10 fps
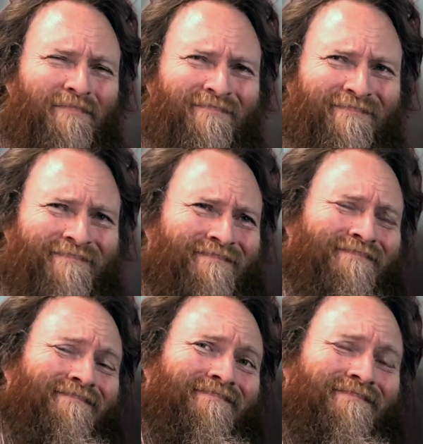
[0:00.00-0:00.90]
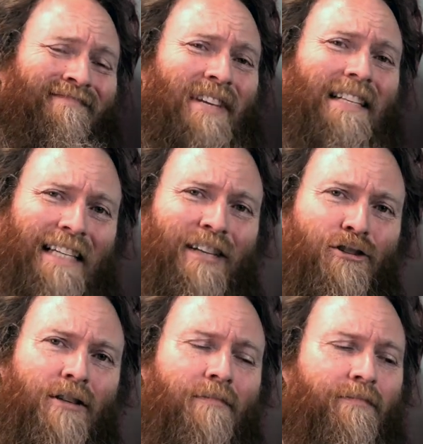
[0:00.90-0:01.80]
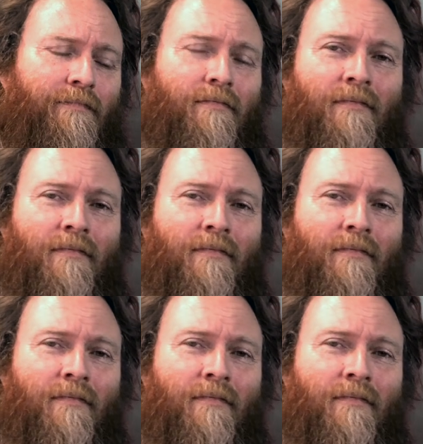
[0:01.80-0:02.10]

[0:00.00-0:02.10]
That tension?